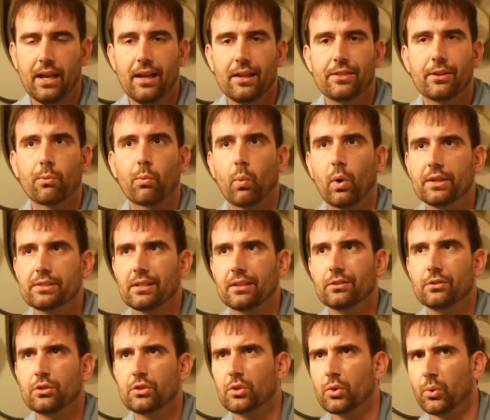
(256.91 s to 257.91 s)
there was a
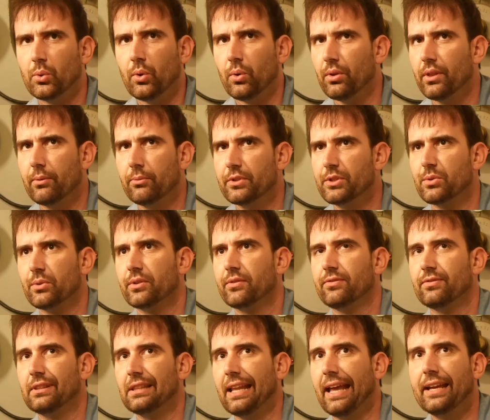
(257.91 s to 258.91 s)
tool that was sort
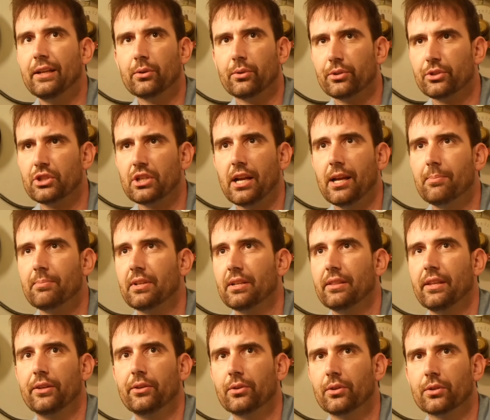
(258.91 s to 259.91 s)
of ladle shaped
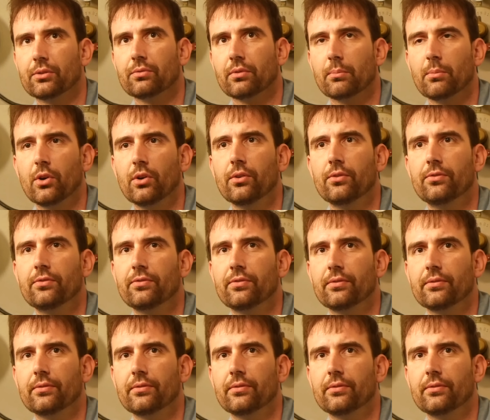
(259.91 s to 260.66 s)
that you could remove,